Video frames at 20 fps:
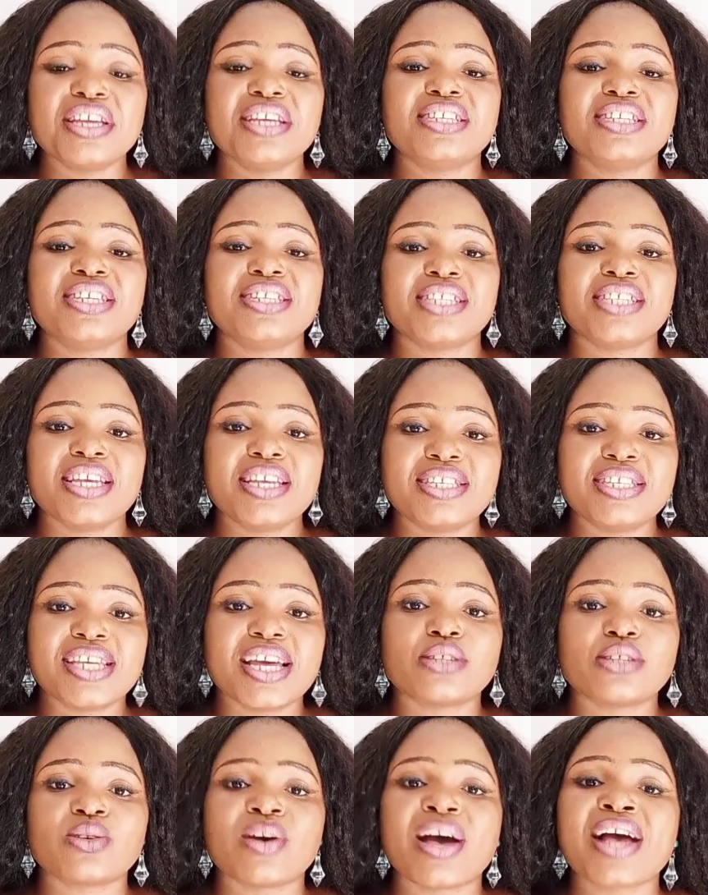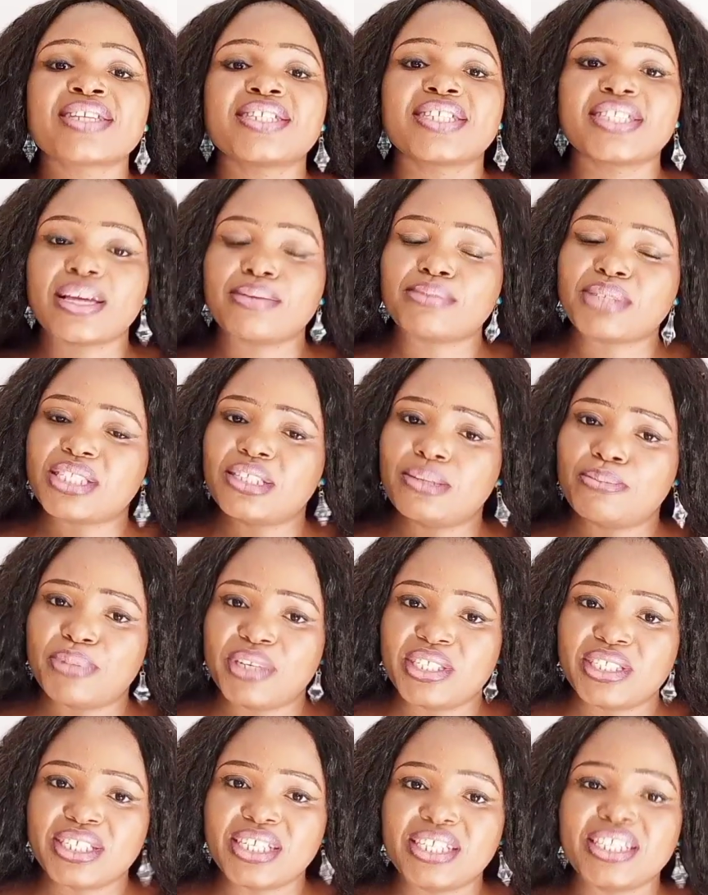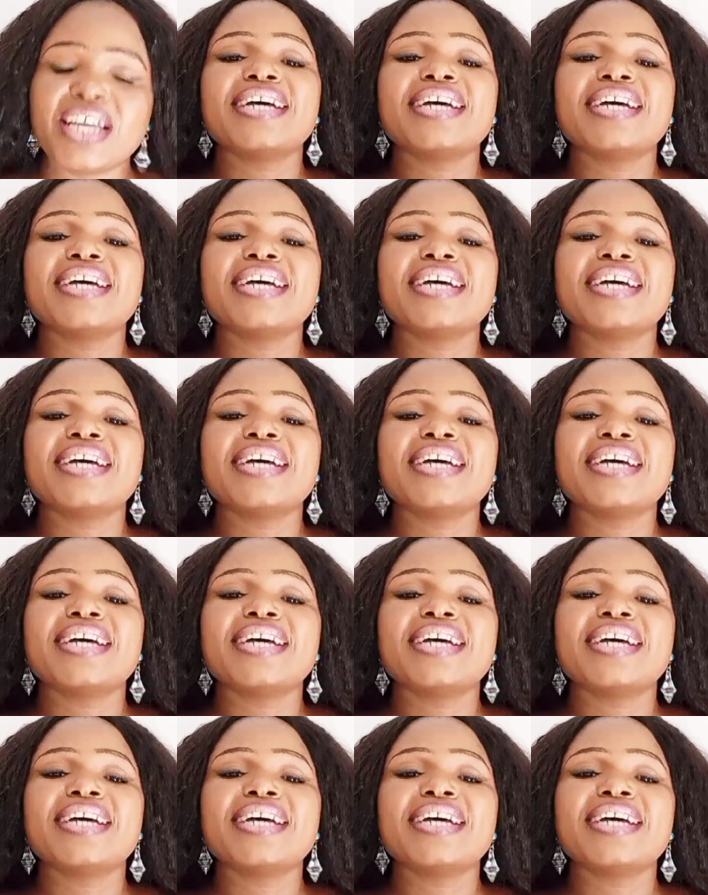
it is easier to accept the person.